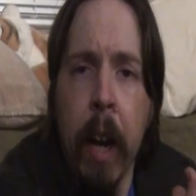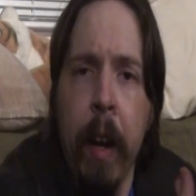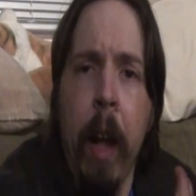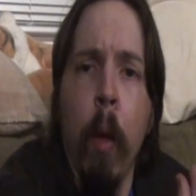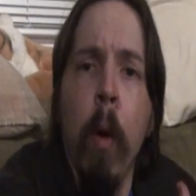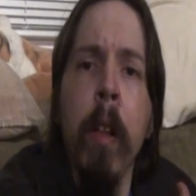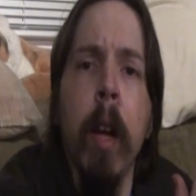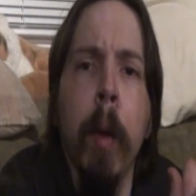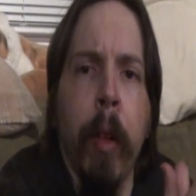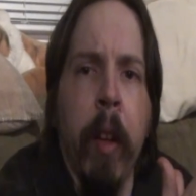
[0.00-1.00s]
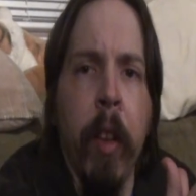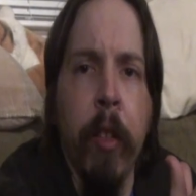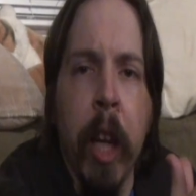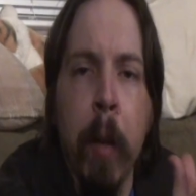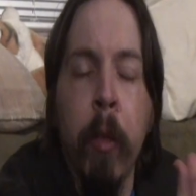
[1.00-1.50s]
Now the one upside to this
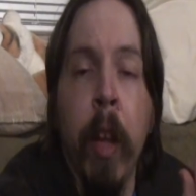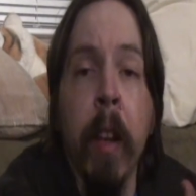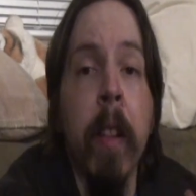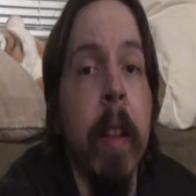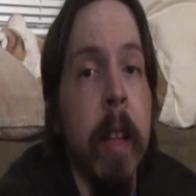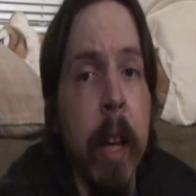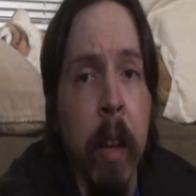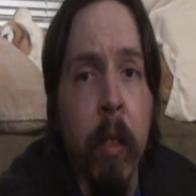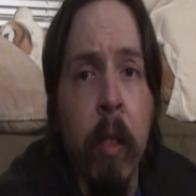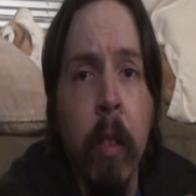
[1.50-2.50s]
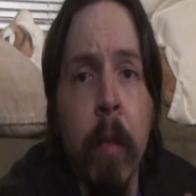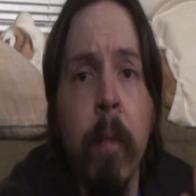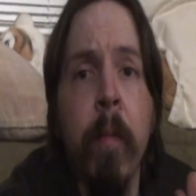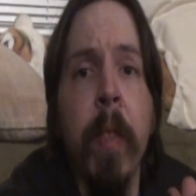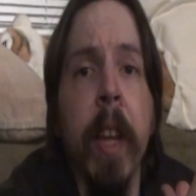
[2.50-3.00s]
game is that, yes,
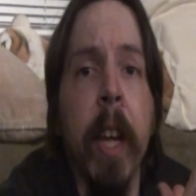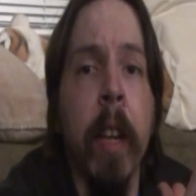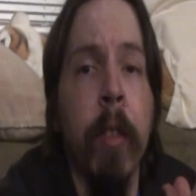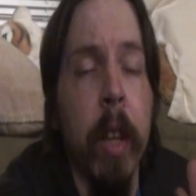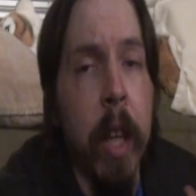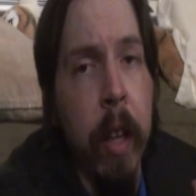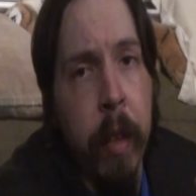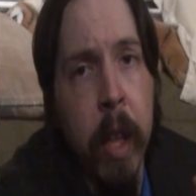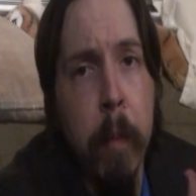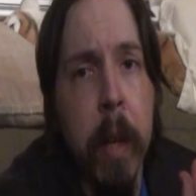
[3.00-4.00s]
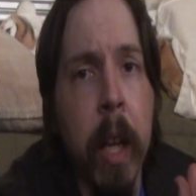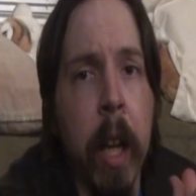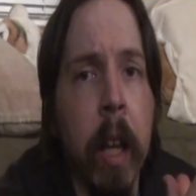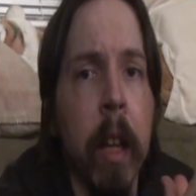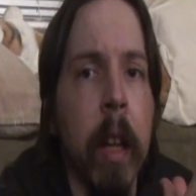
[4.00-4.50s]
it is easy in the
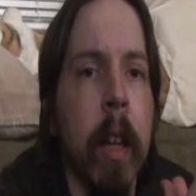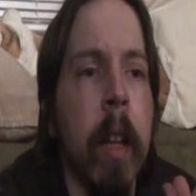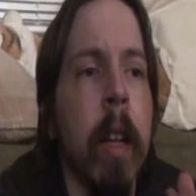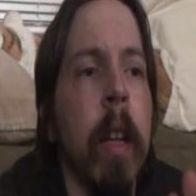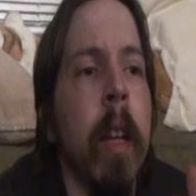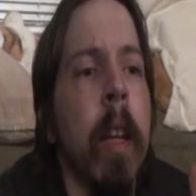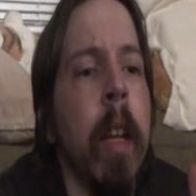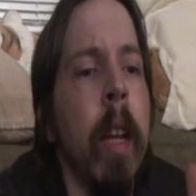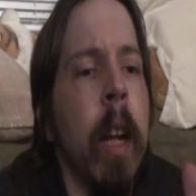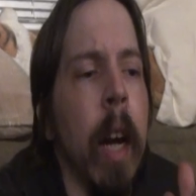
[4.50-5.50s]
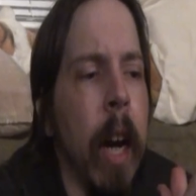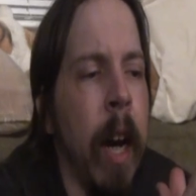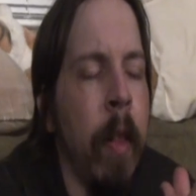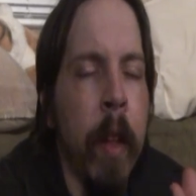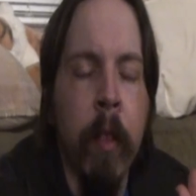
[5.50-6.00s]
beginning,
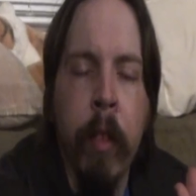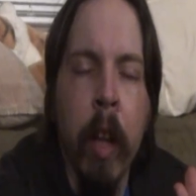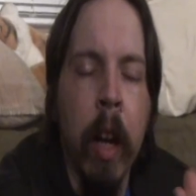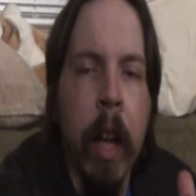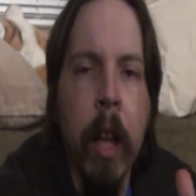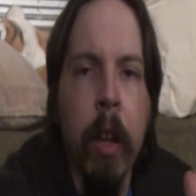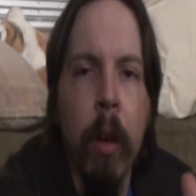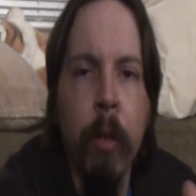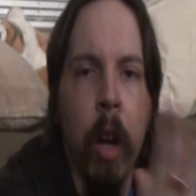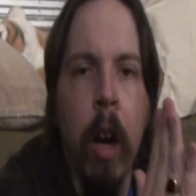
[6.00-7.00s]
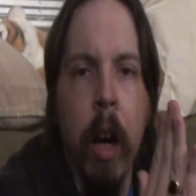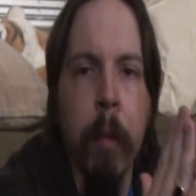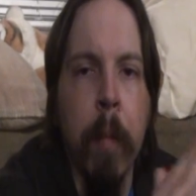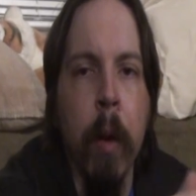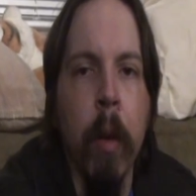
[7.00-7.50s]
and then suddenly goes
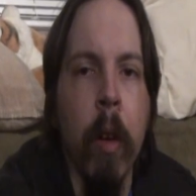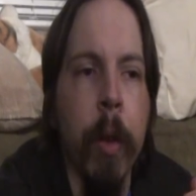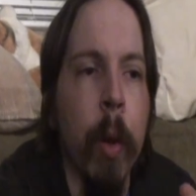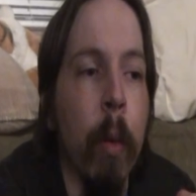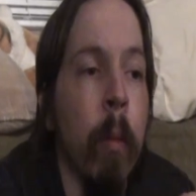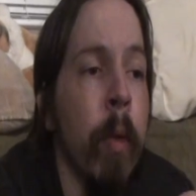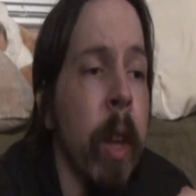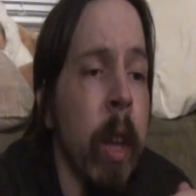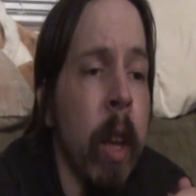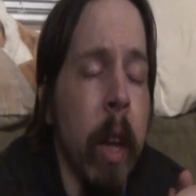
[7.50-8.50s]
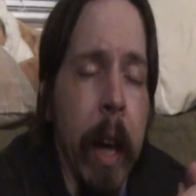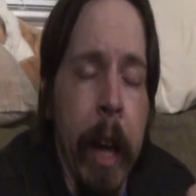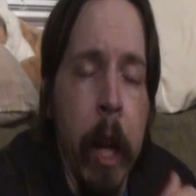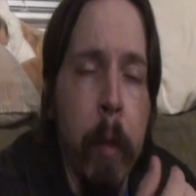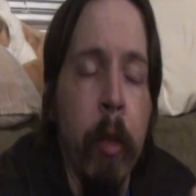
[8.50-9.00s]
hard mode on you.
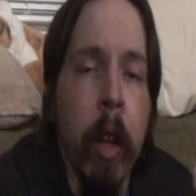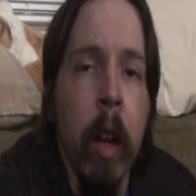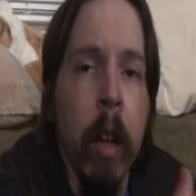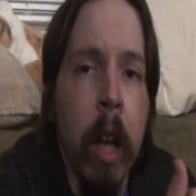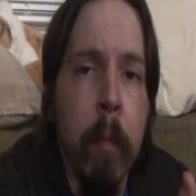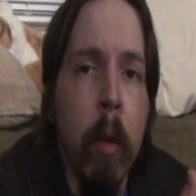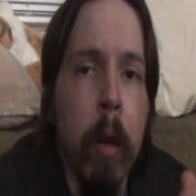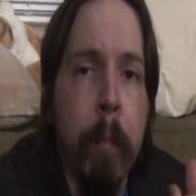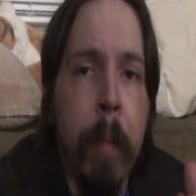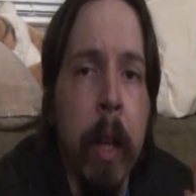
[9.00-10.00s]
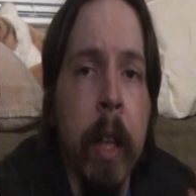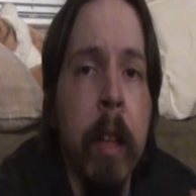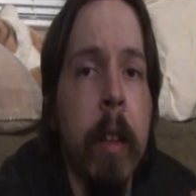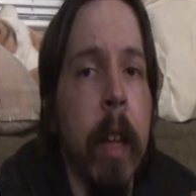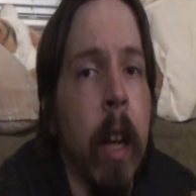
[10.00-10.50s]
Enemies get a lot more
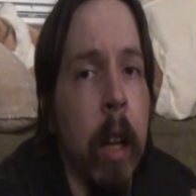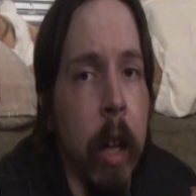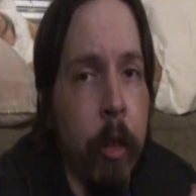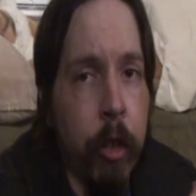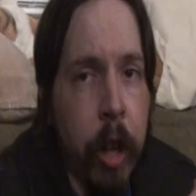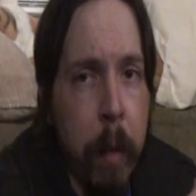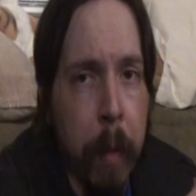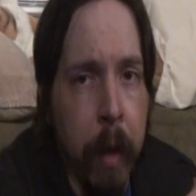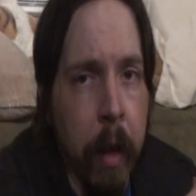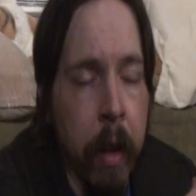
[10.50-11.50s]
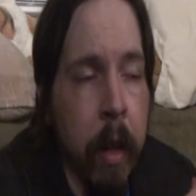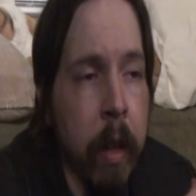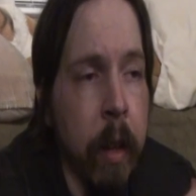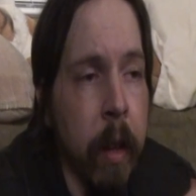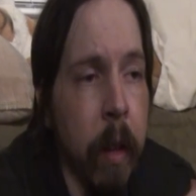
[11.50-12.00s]
abundant and a lot cheaper,
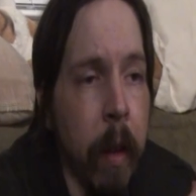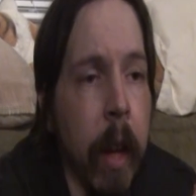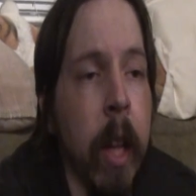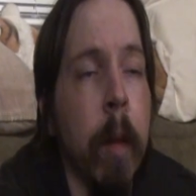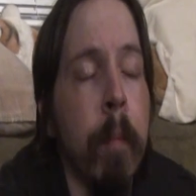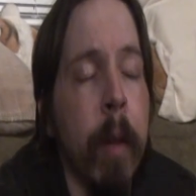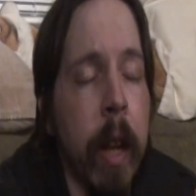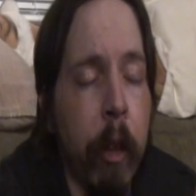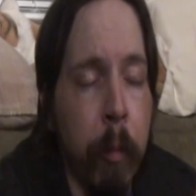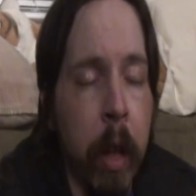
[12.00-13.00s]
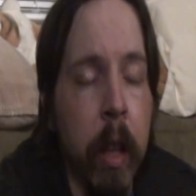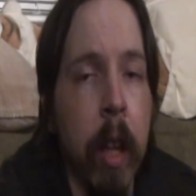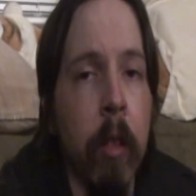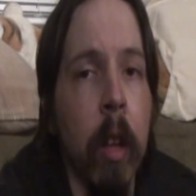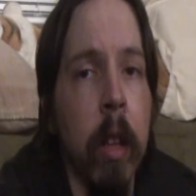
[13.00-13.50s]
and the placement
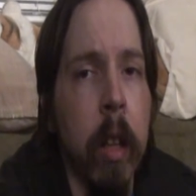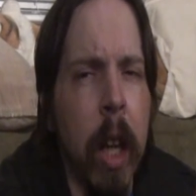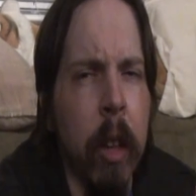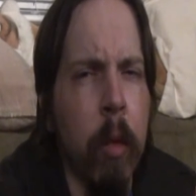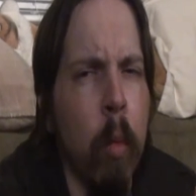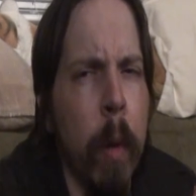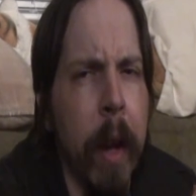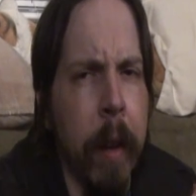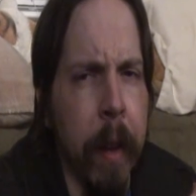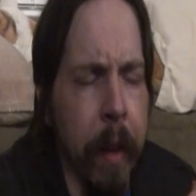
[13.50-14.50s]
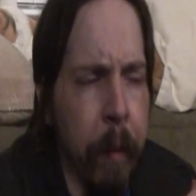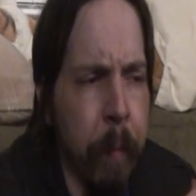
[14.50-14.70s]
gets a lot weirder.